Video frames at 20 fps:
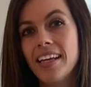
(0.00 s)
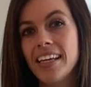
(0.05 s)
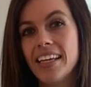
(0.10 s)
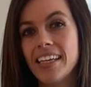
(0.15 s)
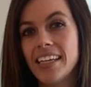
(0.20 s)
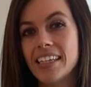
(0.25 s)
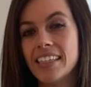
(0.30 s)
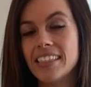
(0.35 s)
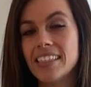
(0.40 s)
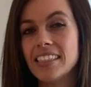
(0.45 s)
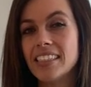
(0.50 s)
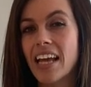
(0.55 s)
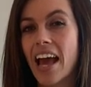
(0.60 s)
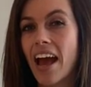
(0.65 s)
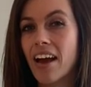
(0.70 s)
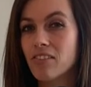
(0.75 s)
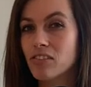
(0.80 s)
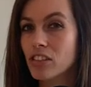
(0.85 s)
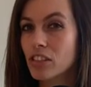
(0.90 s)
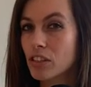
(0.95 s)
And
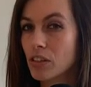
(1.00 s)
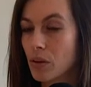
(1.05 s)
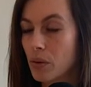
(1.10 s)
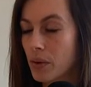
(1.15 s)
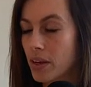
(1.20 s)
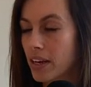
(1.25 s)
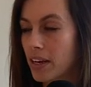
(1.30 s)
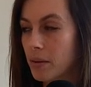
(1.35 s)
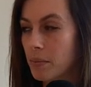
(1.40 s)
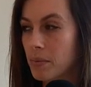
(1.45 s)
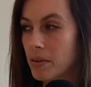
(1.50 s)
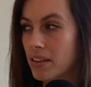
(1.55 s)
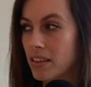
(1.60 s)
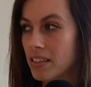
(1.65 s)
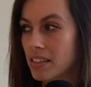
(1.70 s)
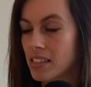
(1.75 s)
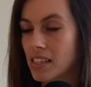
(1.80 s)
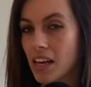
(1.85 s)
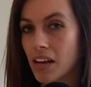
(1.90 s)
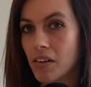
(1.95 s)
after growing up in the
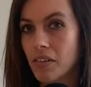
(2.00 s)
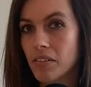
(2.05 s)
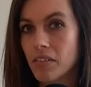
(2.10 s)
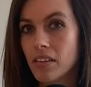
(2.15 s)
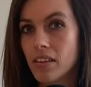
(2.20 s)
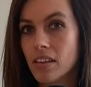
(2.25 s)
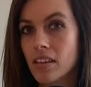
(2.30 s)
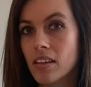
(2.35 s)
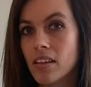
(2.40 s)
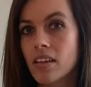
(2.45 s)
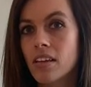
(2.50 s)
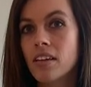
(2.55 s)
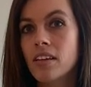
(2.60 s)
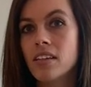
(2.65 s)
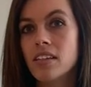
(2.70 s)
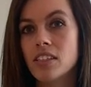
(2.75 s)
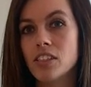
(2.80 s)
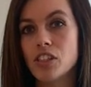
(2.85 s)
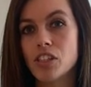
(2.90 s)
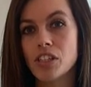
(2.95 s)
South
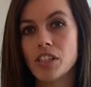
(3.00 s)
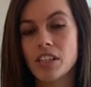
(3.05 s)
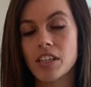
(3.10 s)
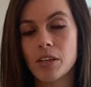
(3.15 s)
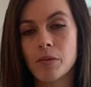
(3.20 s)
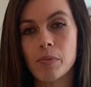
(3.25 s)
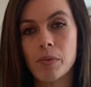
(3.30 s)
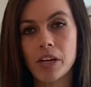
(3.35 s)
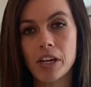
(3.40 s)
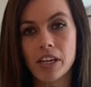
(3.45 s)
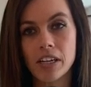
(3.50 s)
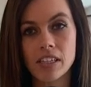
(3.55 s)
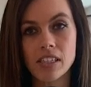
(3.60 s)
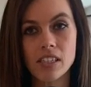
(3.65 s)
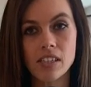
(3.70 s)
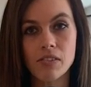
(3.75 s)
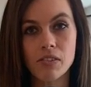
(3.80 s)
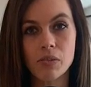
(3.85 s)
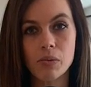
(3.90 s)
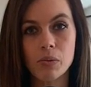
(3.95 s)
during the American
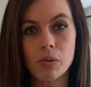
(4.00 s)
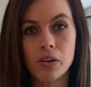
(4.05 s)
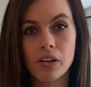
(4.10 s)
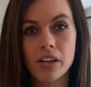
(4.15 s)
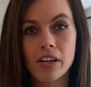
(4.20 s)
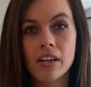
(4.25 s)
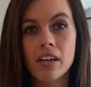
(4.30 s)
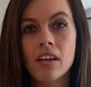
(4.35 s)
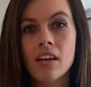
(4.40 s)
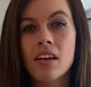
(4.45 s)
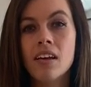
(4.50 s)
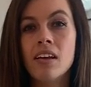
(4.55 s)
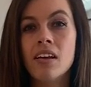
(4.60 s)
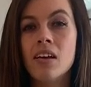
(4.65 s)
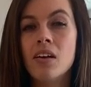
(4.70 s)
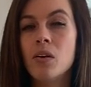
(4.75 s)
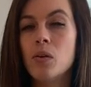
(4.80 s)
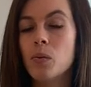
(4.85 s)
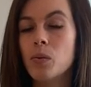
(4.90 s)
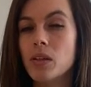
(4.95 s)
Civil War,
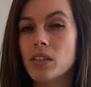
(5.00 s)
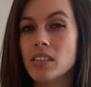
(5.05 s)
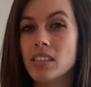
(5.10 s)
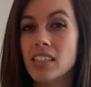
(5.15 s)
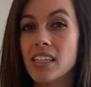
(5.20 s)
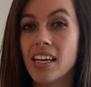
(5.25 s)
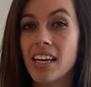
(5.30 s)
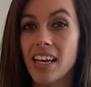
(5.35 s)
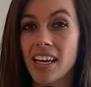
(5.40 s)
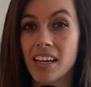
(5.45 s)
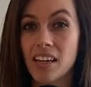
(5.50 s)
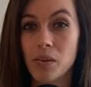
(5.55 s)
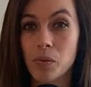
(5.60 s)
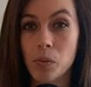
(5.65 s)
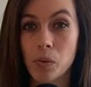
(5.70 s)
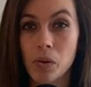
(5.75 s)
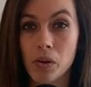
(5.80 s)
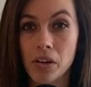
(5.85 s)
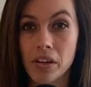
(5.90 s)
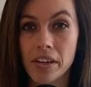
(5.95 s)
Wilson hated
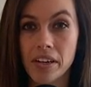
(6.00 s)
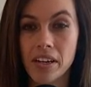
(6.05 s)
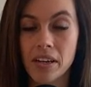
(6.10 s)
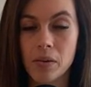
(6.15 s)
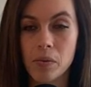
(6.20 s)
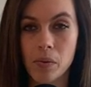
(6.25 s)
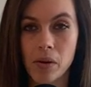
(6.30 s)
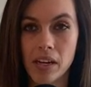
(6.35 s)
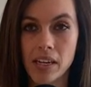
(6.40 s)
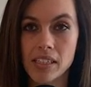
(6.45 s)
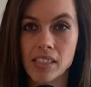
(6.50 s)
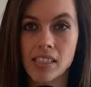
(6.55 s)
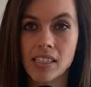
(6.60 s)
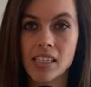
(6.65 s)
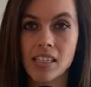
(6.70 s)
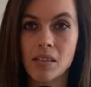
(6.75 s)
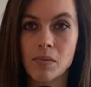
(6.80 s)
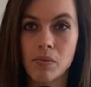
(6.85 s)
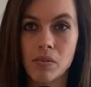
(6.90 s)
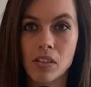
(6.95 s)
war and wanted to
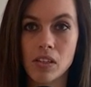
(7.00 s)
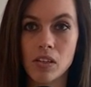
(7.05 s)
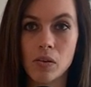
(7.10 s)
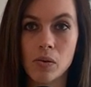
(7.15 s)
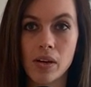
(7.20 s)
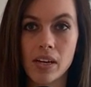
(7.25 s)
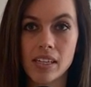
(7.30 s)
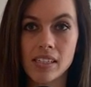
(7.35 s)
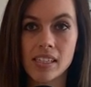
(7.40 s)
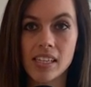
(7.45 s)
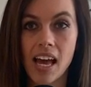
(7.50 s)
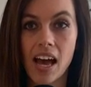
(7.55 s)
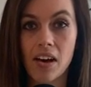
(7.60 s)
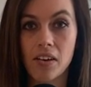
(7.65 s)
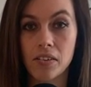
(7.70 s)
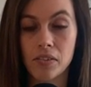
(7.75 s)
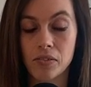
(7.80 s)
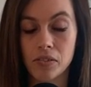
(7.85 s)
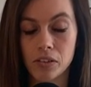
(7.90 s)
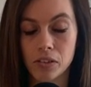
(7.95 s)
keep the U.S.
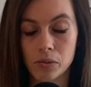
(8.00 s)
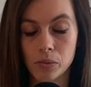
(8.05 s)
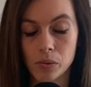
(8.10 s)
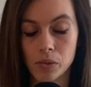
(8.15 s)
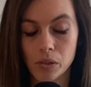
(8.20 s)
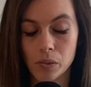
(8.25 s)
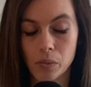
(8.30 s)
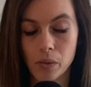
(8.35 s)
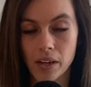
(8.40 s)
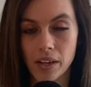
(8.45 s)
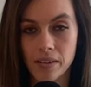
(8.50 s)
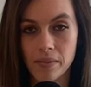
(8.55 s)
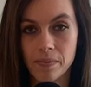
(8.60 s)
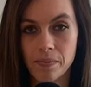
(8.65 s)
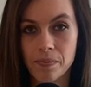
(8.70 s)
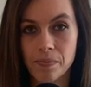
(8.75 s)
out of World War One.